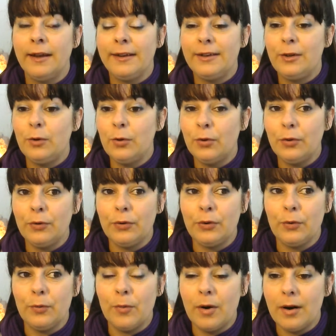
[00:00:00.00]

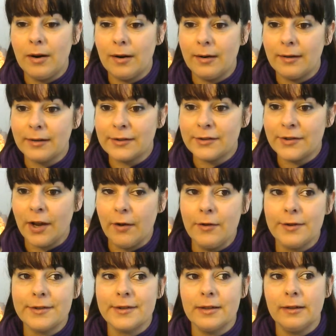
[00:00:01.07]
You are
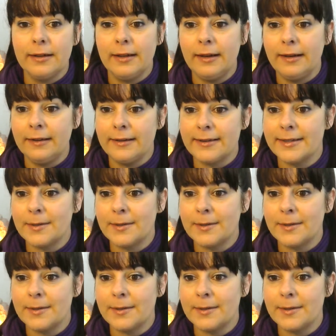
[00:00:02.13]
totally in a